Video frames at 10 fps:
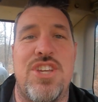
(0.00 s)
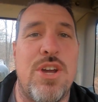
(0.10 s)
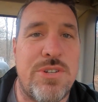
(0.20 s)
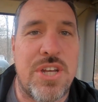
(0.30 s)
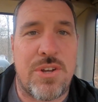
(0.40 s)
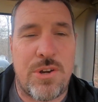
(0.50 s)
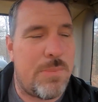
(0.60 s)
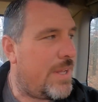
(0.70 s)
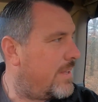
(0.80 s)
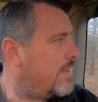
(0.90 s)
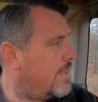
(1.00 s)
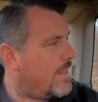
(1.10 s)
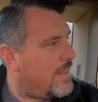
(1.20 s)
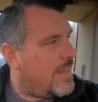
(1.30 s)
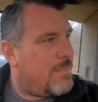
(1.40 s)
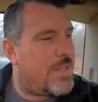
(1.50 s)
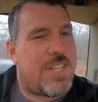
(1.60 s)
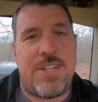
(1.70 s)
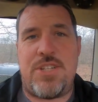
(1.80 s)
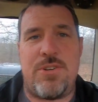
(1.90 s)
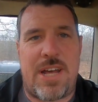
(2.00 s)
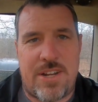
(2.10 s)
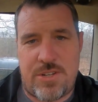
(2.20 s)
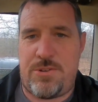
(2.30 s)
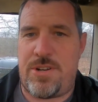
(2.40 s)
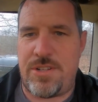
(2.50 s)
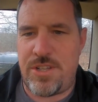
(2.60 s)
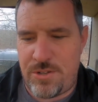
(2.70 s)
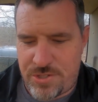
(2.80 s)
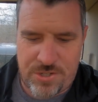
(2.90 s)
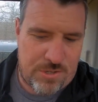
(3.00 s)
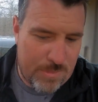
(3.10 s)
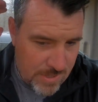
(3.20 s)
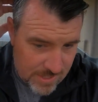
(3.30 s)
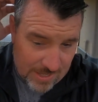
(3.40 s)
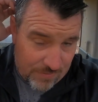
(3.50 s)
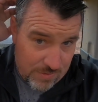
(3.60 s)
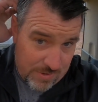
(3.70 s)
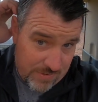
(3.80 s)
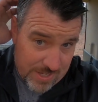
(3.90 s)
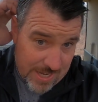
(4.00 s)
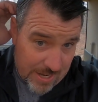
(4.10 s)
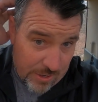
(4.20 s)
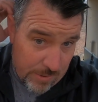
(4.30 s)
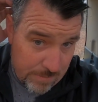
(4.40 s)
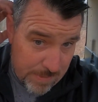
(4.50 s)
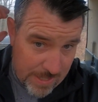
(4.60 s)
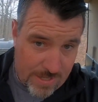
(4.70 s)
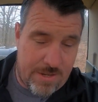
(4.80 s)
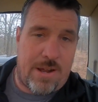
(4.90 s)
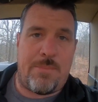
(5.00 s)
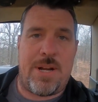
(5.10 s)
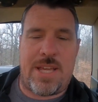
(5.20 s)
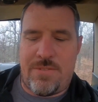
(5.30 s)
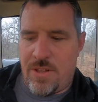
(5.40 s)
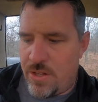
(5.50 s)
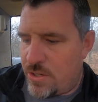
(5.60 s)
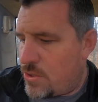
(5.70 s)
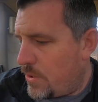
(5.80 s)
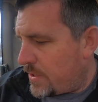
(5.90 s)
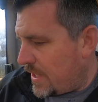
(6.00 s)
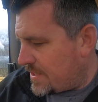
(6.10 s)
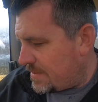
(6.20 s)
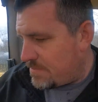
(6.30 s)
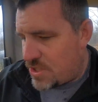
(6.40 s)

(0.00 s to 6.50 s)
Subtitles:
YouTube. I'm gonna teach you how to do it on YouTube if you even care, but I'm gonna give you a little quick lesson.